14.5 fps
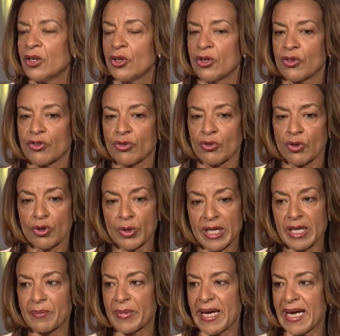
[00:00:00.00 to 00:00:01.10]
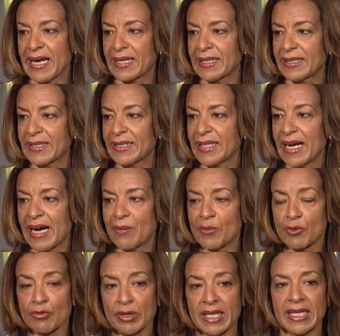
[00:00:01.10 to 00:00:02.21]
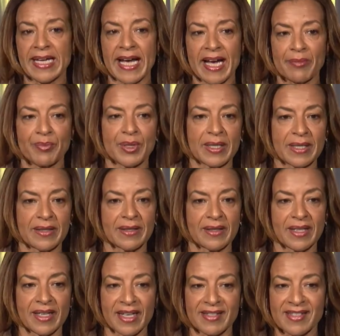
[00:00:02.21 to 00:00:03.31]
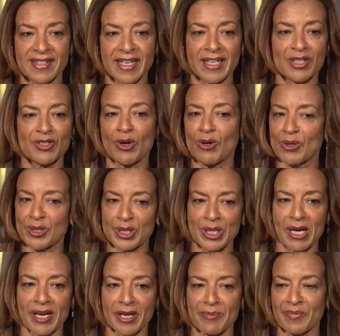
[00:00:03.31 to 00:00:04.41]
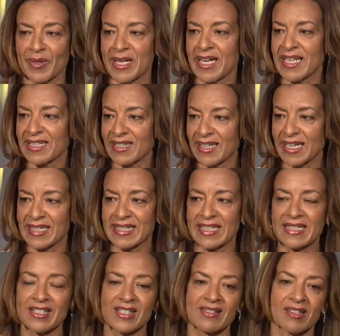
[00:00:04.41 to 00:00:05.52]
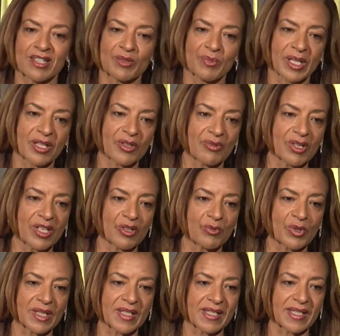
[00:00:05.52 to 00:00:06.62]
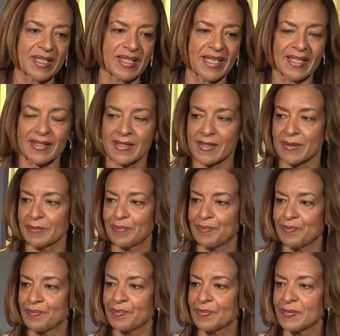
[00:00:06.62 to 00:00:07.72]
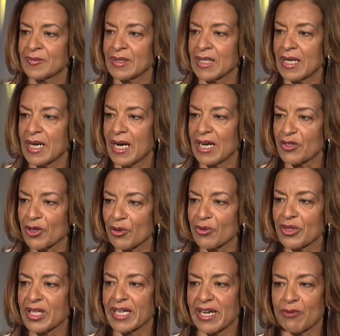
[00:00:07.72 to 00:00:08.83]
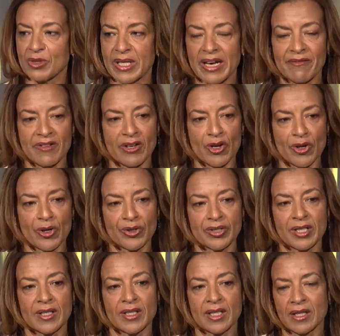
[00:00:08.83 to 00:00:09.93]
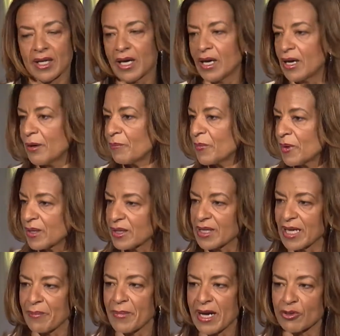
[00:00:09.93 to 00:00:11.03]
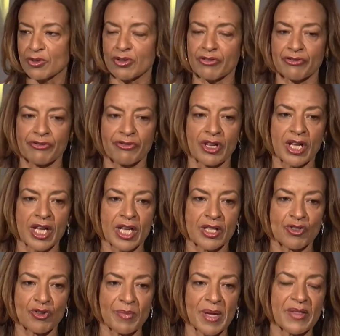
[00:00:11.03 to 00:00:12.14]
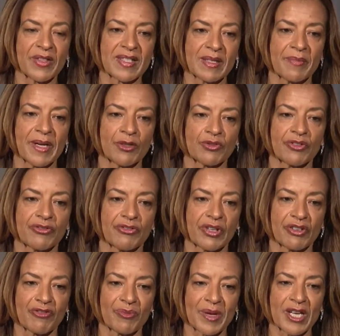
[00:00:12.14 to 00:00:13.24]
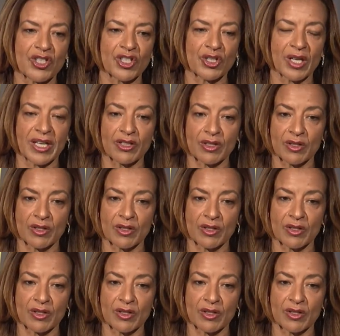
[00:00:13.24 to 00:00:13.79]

So looking back, I'm really happy, and I say it all the time, that I didn't start my career with the success. I don't think I would have learned the tremendous amount of information and the